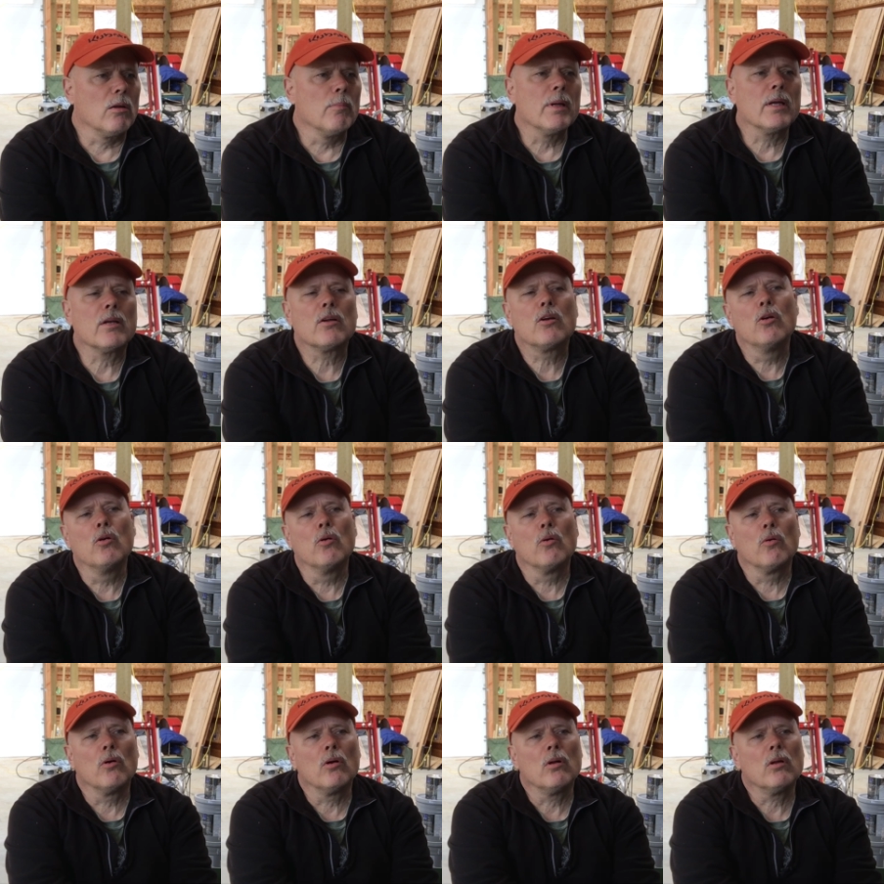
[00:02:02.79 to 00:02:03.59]
bit
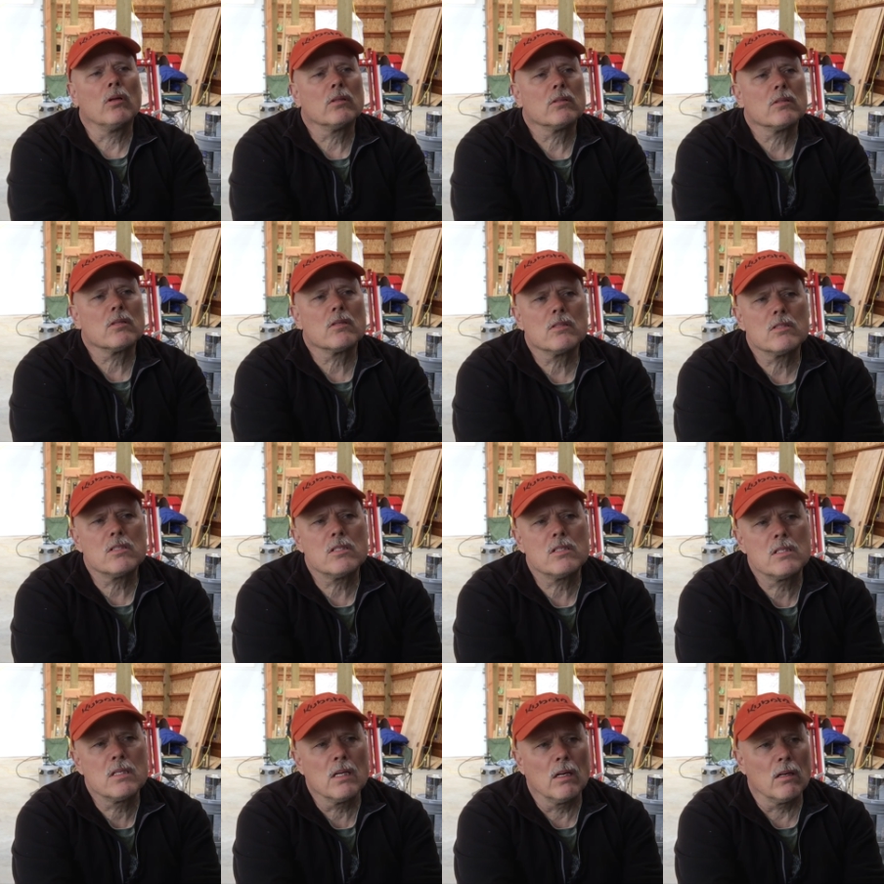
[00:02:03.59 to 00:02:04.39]
cool,
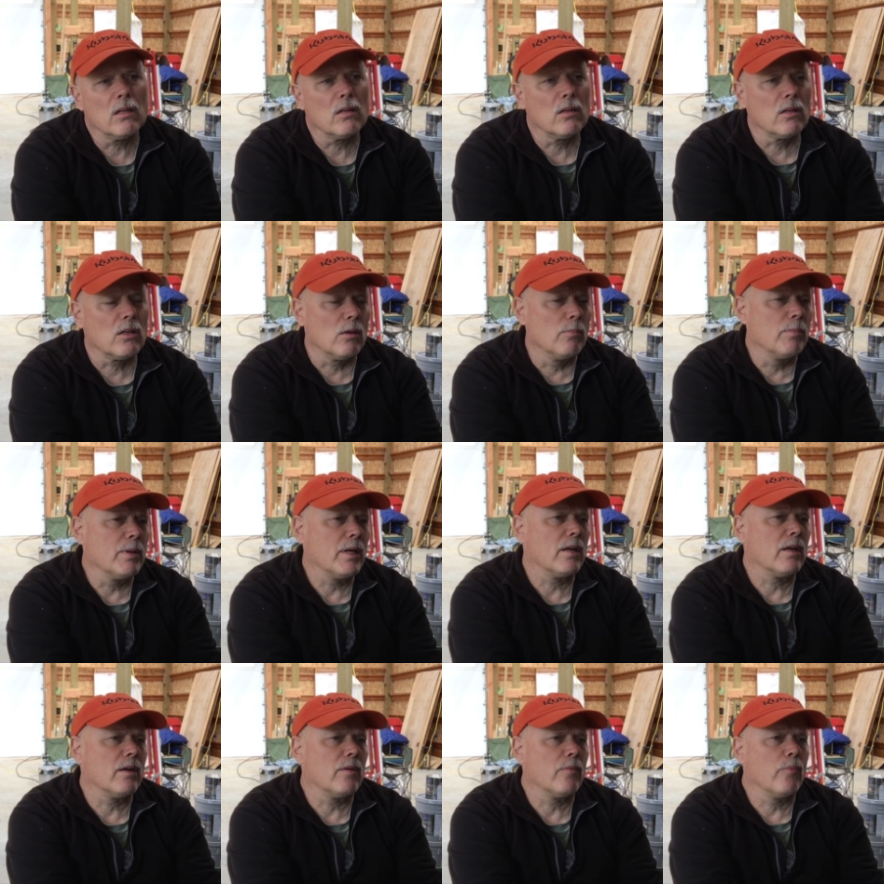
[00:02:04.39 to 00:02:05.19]
still a little
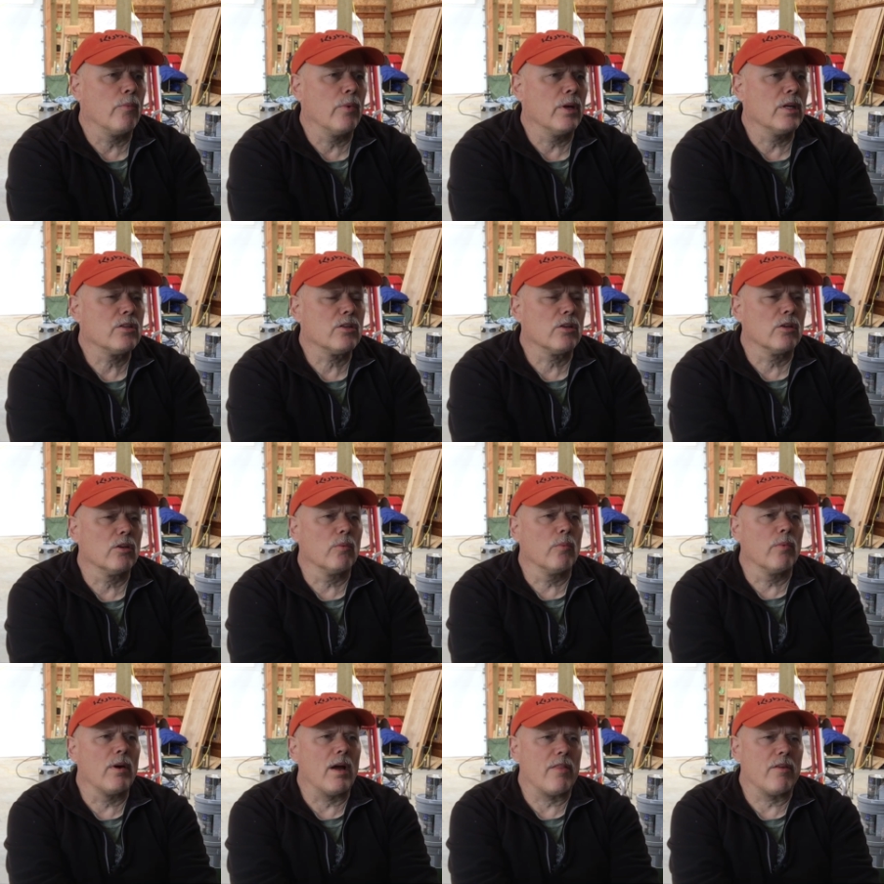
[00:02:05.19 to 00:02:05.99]
bit winter
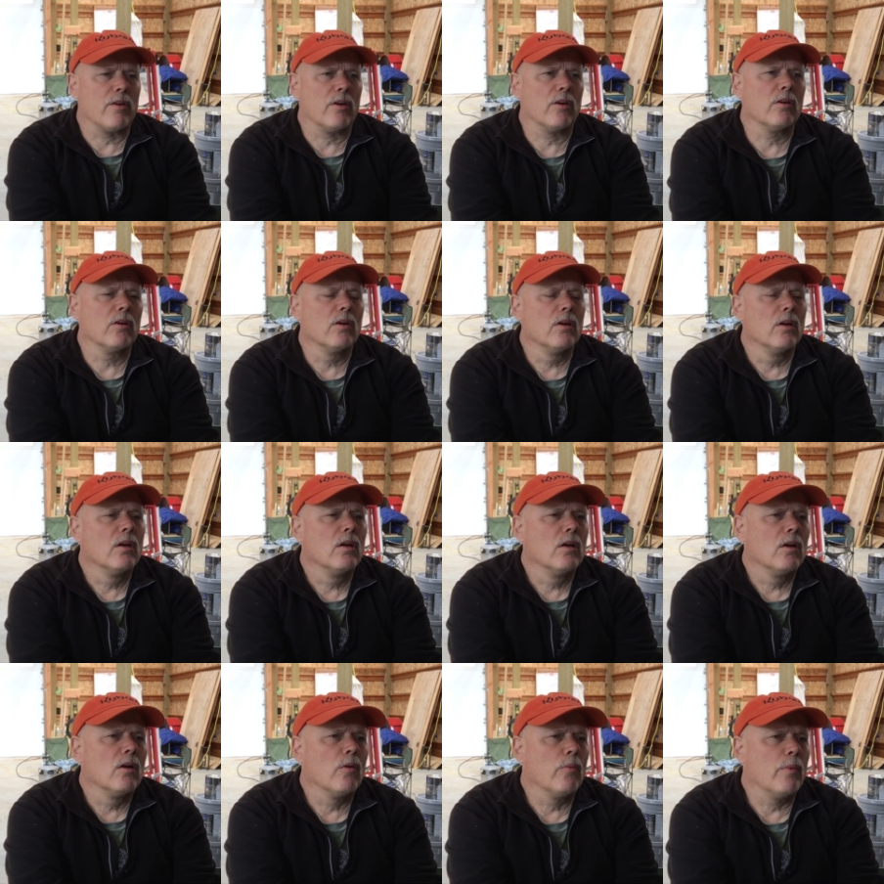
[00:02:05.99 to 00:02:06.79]
weather.
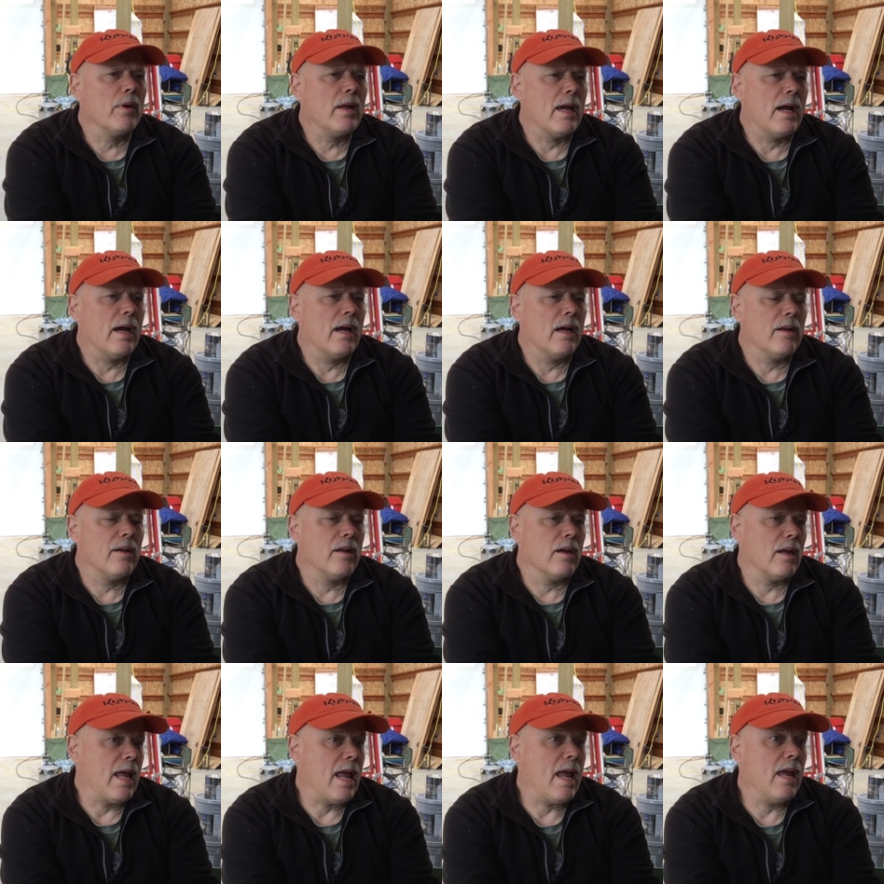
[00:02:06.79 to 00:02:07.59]
We
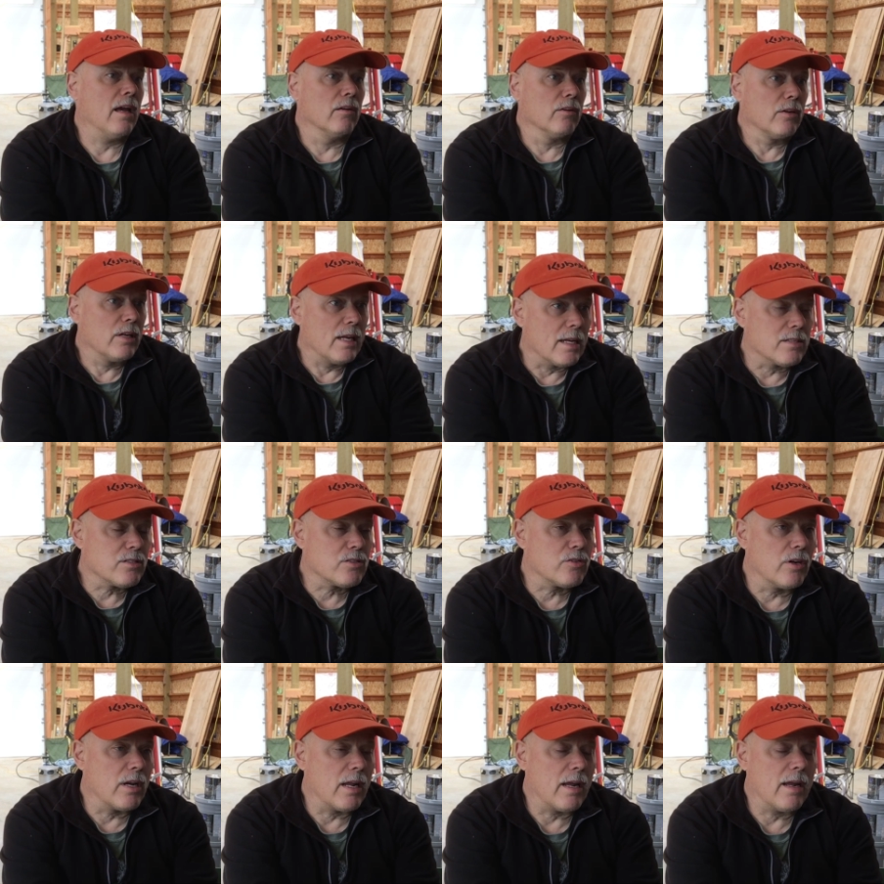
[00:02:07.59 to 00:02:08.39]
had hail
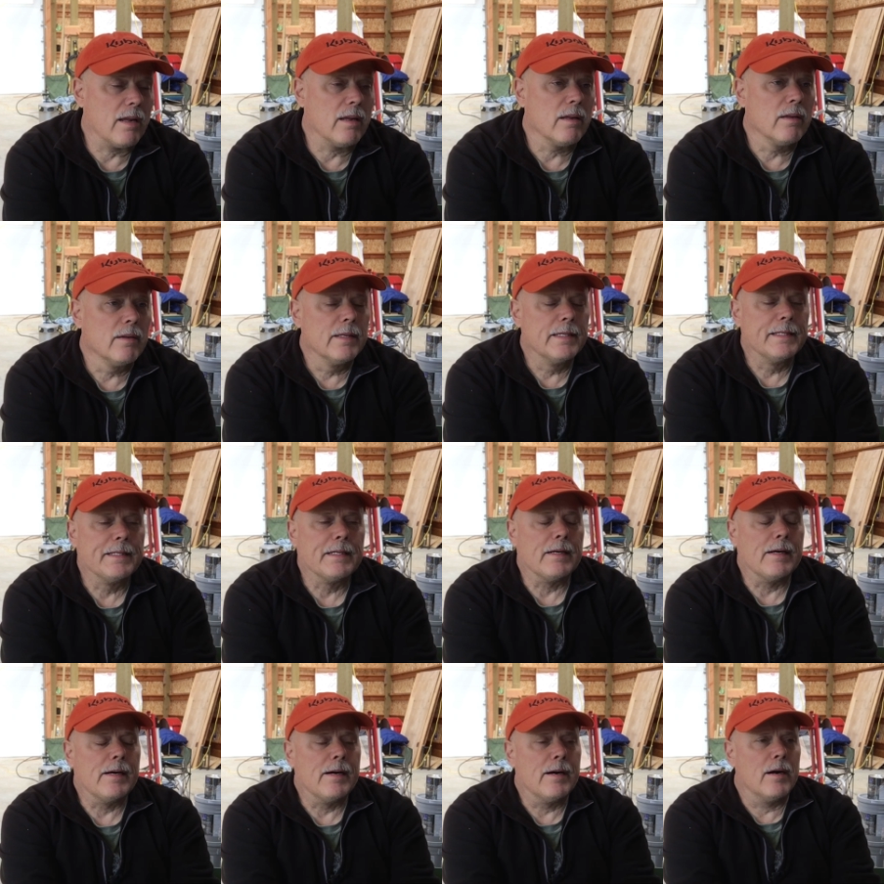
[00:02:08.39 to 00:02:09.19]
yesterday,
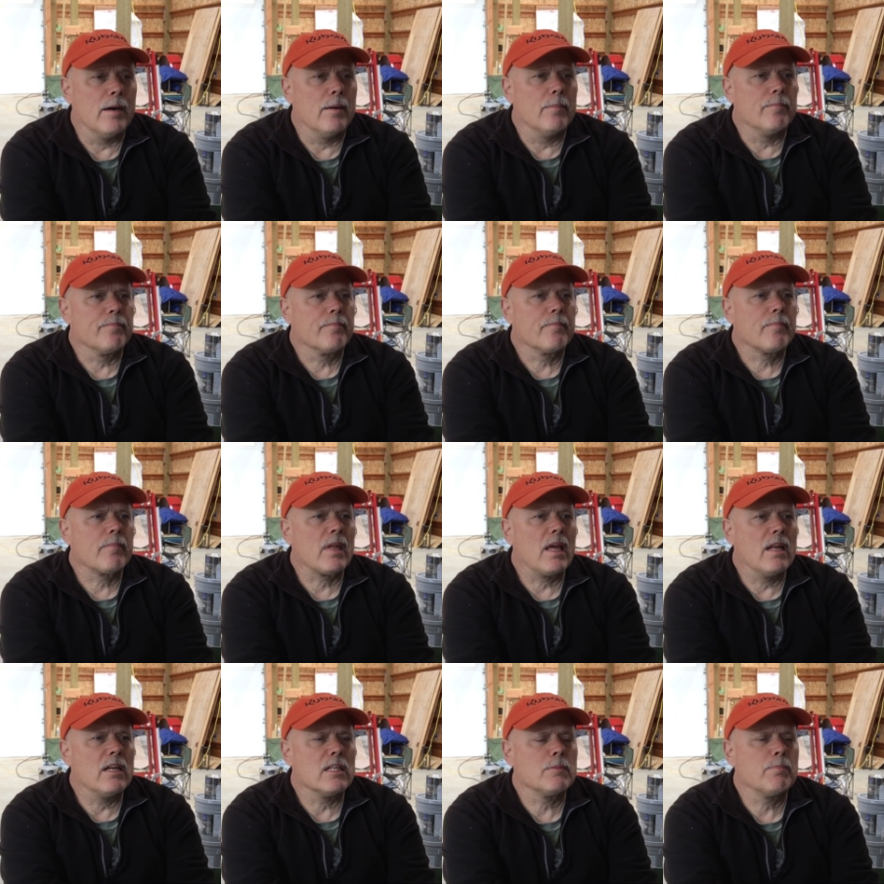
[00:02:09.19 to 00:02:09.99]
um,
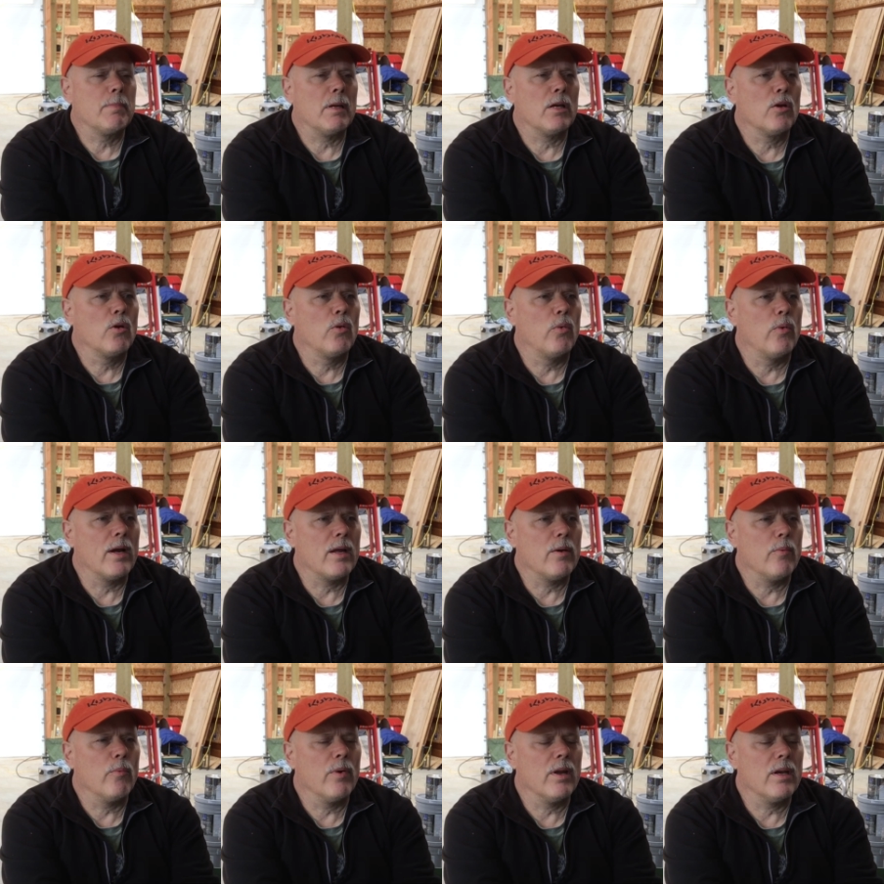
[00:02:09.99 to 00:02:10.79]
and it's been
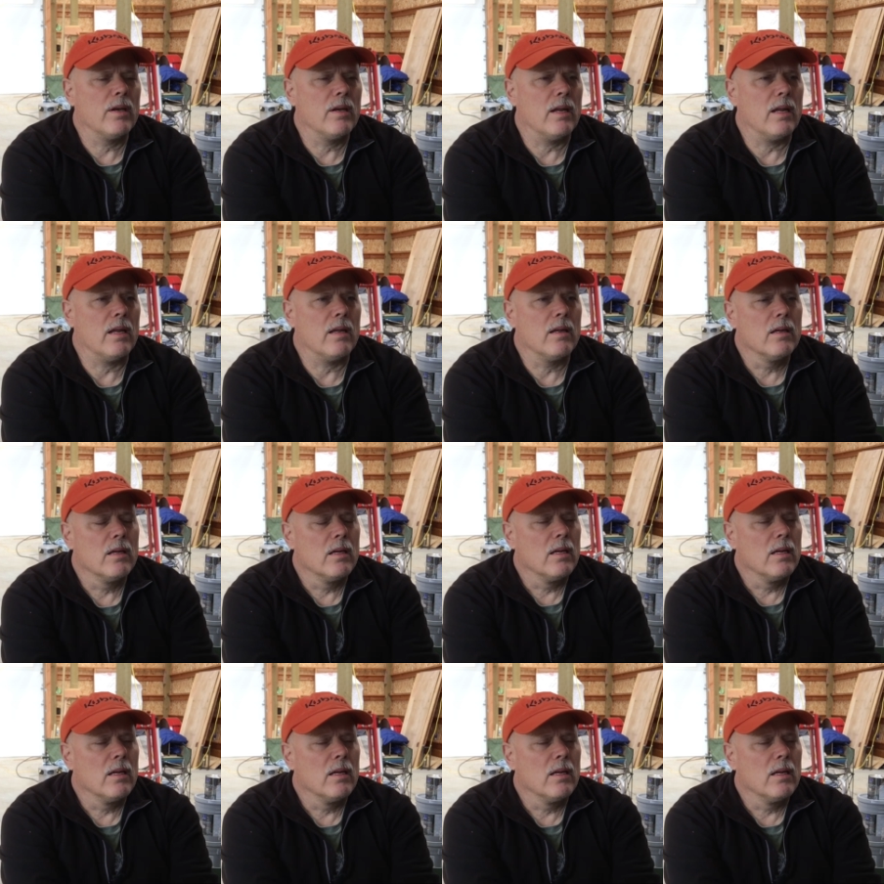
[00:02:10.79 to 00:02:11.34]
quite windy